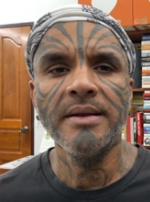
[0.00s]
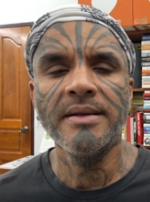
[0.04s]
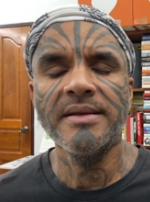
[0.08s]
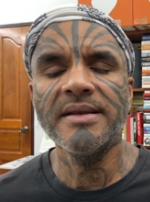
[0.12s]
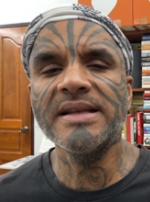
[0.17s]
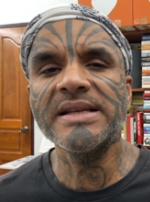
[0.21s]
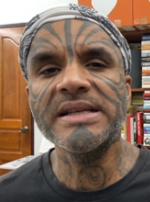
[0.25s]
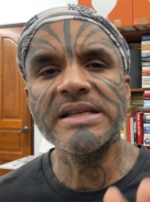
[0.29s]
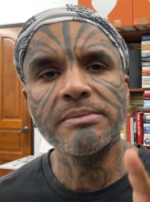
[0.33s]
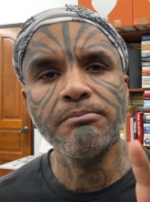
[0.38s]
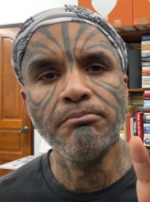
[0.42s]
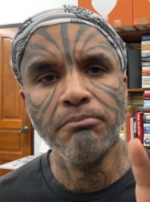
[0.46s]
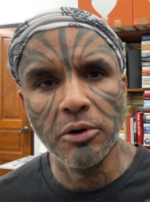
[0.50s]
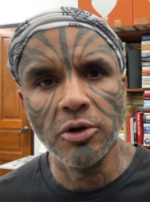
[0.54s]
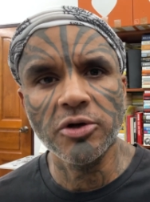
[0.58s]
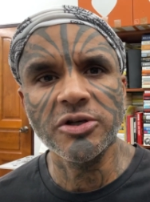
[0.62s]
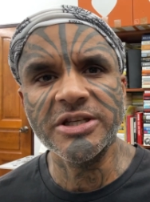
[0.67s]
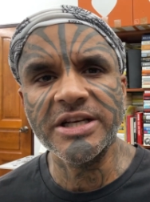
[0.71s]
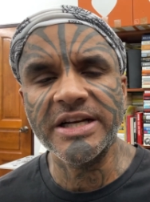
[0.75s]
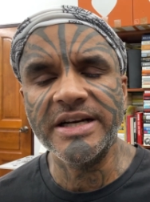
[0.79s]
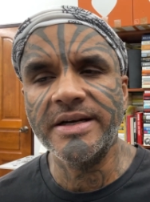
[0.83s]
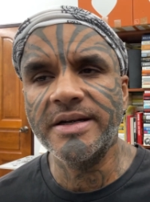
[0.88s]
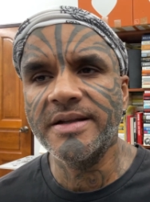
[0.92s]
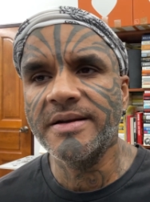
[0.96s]
This
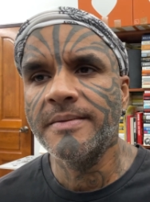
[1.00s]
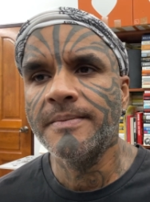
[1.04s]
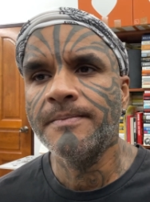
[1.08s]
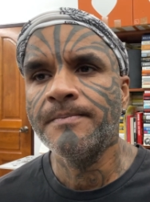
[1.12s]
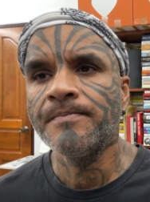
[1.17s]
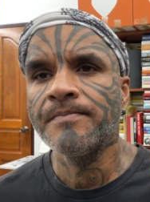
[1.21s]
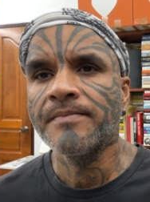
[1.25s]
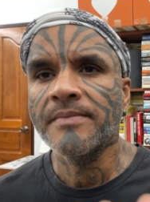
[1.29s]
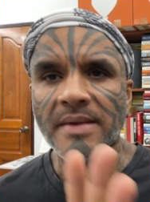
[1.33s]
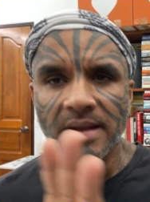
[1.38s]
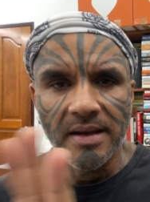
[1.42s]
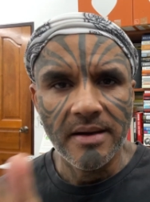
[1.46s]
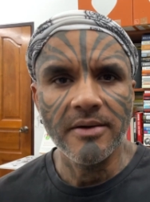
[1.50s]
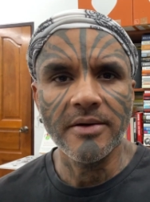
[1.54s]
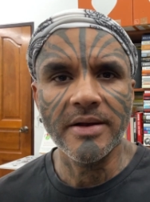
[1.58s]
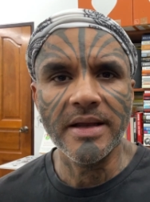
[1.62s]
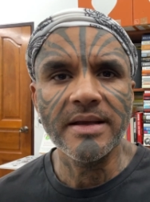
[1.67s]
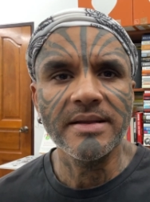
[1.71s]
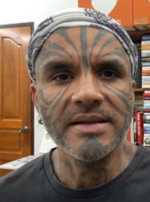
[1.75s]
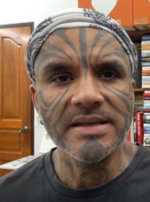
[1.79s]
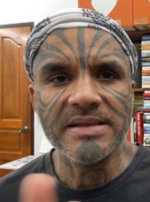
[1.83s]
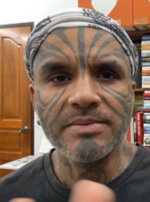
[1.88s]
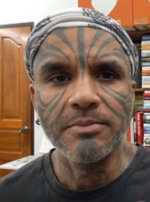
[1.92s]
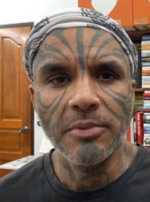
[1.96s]
bullshit.
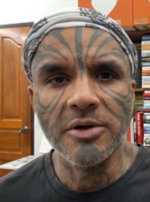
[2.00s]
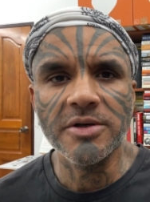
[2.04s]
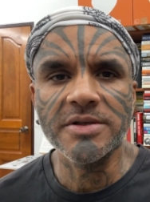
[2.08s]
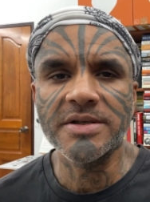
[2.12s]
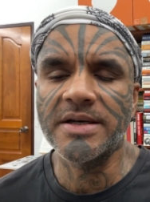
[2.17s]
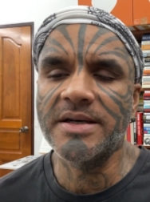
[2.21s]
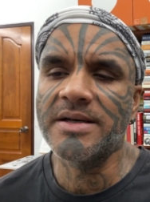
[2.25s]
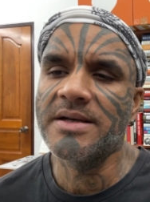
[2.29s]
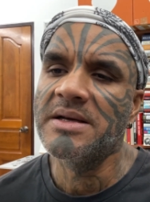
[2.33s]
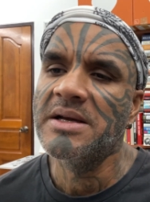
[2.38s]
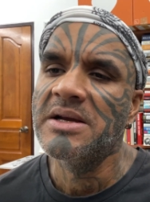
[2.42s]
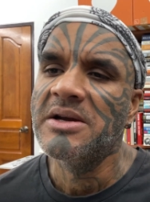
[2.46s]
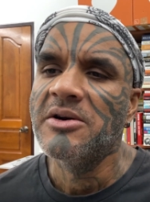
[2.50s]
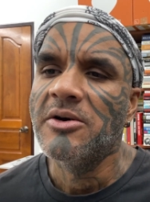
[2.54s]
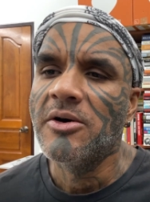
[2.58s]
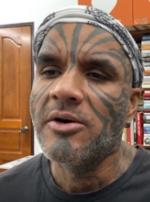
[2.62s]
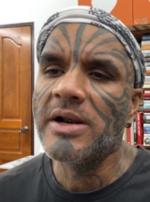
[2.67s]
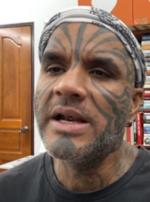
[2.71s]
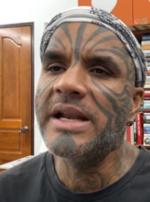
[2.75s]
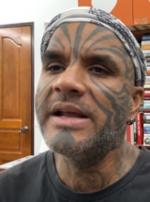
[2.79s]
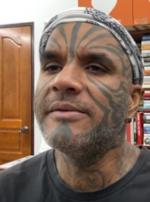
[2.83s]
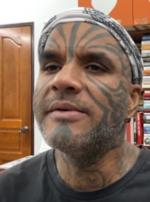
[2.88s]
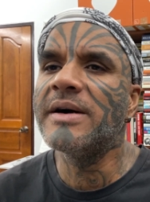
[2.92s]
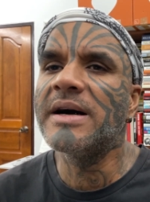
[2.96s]
Okay, this bullshit
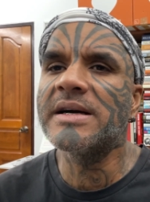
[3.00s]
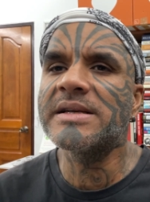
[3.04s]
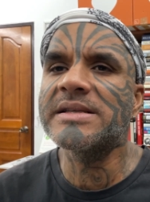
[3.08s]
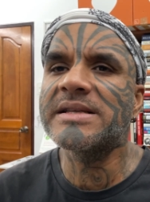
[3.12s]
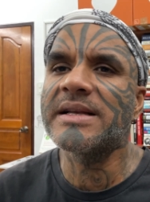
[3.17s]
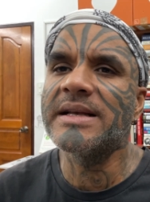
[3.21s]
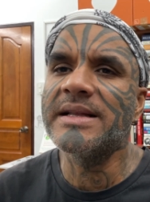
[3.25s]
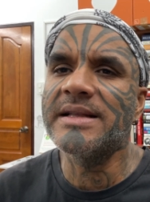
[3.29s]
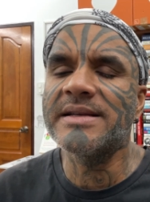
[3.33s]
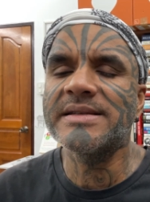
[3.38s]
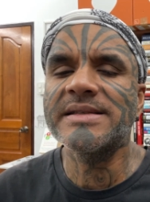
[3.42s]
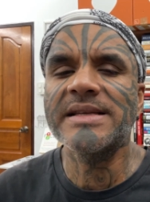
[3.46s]
only works in a